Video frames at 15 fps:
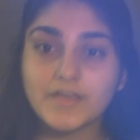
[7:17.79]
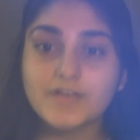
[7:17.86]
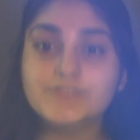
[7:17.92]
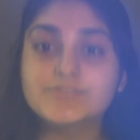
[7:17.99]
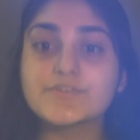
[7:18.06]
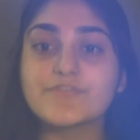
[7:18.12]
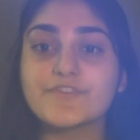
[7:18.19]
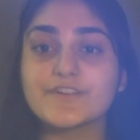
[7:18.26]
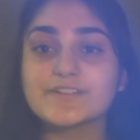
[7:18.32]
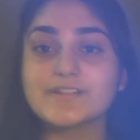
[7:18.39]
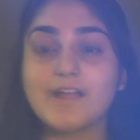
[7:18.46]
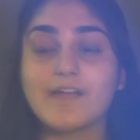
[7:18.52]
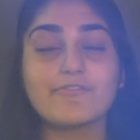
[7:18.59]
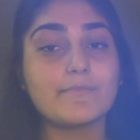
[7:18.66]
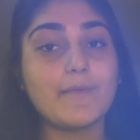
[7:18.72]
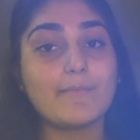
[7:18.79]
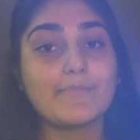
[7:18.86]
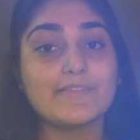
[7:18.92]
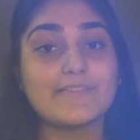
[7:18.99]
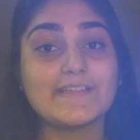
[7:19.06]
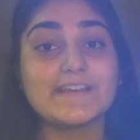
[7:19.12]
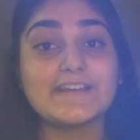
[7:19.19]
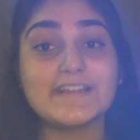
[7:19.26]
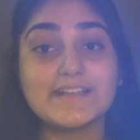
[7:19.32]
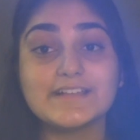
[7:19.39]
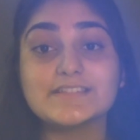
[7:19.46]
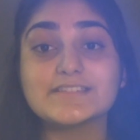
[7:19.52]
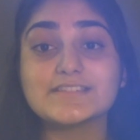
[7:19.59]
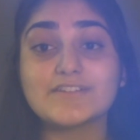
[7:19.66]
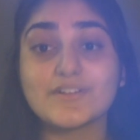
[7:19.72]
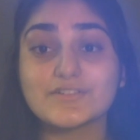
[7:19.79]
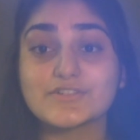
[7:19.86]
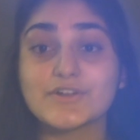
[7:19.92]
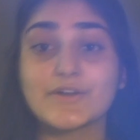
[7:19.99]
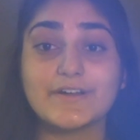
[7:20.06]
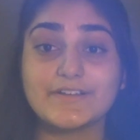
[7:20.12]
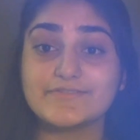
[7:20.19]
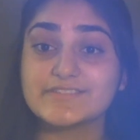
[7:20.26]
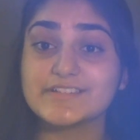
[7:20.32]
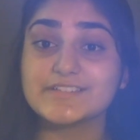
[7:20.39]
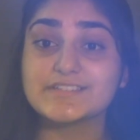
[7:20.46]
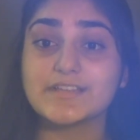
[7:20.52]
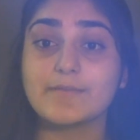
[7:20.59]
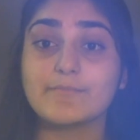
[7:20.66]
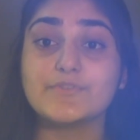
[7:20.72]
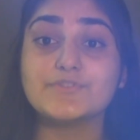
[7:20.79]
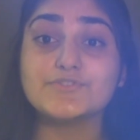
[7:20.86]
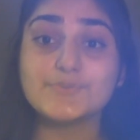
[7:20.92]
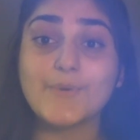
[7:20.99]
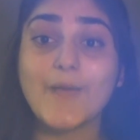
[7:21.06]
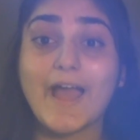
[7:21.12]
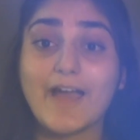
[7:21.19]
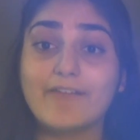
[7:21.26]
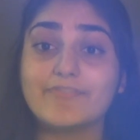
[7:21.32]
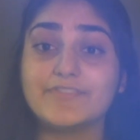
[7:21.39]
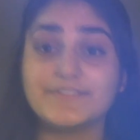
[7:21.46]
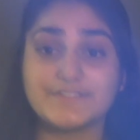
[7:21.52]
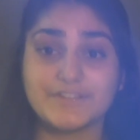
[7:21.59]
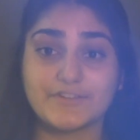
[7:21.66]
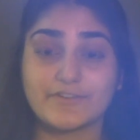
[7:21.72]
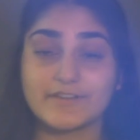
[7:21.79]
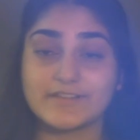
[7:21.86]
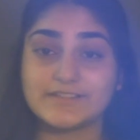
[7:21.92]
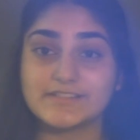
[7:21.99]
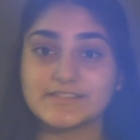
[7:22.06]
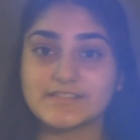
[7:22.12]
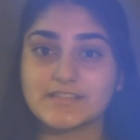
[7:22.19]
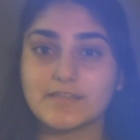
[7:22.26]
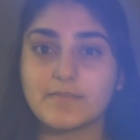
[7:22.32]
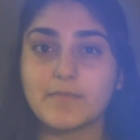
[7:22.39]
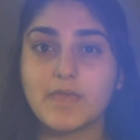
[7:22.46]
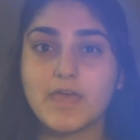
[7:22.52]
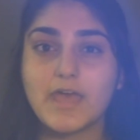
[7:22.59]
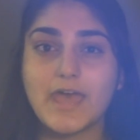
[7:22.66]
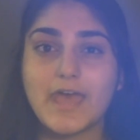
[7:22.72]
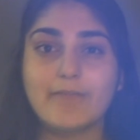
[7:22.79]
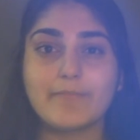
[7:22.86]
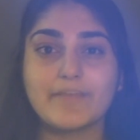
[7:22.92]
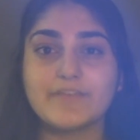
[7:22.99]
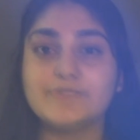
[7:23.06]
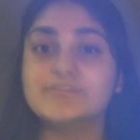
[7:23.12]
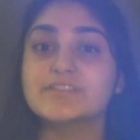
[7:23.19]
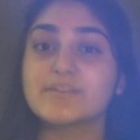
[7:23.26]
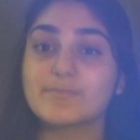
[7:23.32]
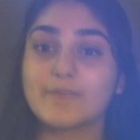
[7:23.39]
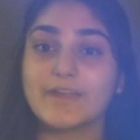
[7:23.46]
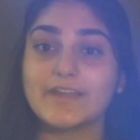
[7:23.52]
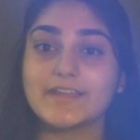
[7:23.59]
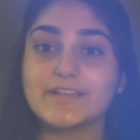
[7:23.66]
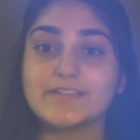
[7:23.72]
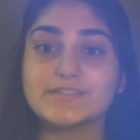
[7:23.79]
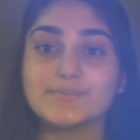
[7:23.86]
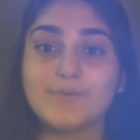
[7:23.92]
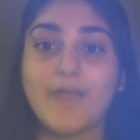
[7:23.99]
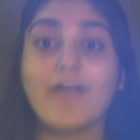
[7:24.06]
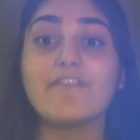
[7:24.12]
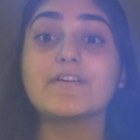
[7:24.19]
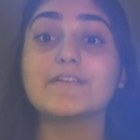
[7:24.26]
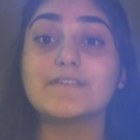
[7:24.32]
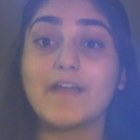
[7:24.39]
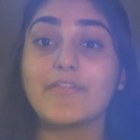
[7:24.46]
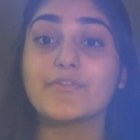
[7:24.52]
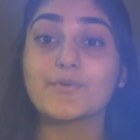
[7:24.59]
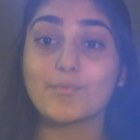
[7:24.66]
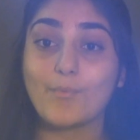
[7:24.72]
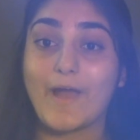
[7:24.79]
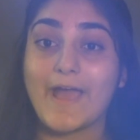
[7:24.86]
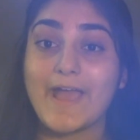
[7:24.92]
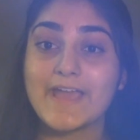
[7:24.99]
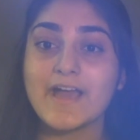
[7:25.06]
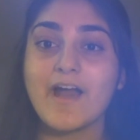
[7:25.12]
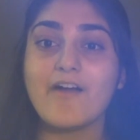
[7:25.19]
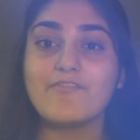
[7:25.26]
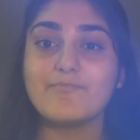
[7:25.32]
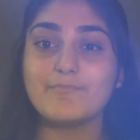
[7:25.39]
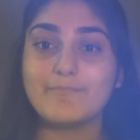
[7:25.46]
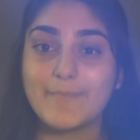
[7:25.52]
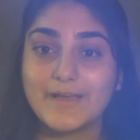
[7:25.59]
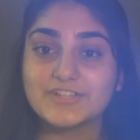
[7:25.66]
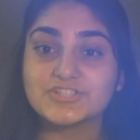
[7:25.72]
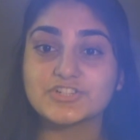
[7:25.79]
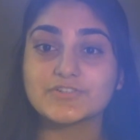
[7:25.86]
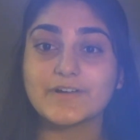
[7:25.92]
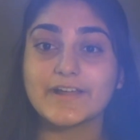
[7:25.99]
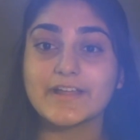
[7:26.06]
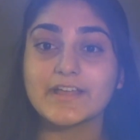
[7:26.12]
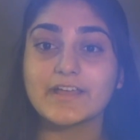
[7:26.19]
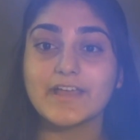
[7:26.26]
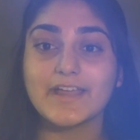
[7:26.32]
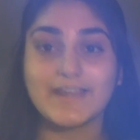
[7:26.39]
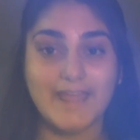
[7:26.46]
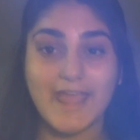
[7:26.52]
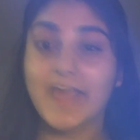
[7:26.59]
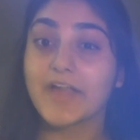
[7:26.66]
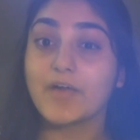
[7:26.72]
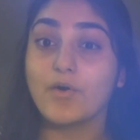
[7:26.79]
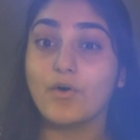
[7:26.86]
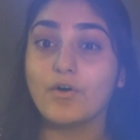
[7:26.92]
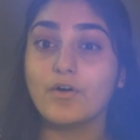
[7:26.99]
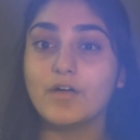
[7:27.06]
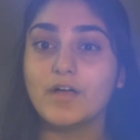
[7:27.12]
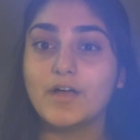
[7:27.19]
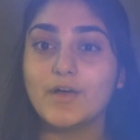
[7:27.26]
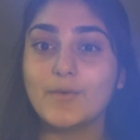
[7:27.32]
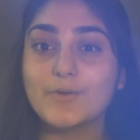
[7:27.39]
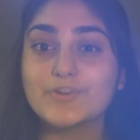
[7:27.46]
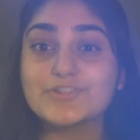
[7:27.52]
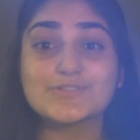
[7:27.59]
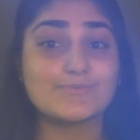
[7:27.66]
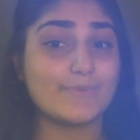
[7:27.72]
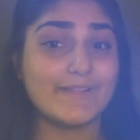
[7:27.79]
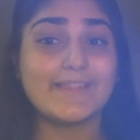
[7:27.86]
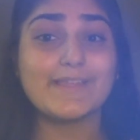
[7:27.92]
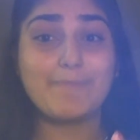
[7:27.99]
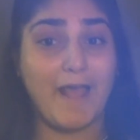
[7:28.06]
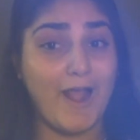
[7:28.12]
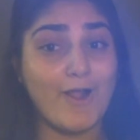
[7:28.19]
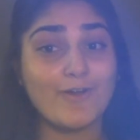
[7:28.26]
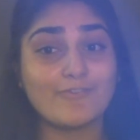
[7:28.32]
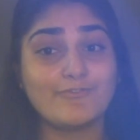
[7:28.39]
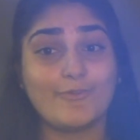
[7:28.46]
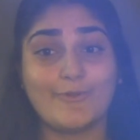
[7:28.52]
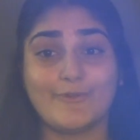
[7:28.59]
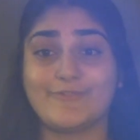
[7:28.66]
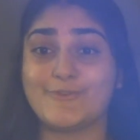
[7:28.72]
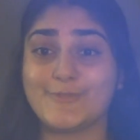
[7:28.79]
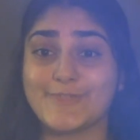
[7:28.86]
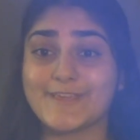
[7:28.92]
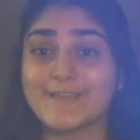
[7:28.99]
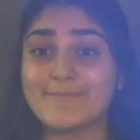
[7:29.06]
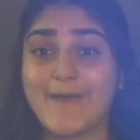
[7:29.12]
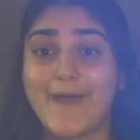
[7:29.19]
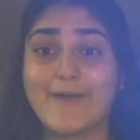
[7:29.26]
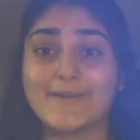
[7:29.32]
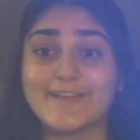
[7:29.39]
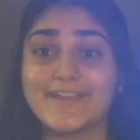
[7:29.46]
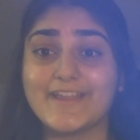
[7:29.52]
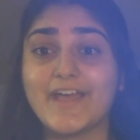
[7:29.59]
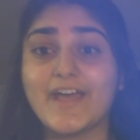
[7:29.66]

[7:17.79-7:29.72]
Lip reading: So first off, remember that it is an alternative system. You do have the degree system, and by using radians, you have another way of measuring an angle, which is really powerful if you think about it.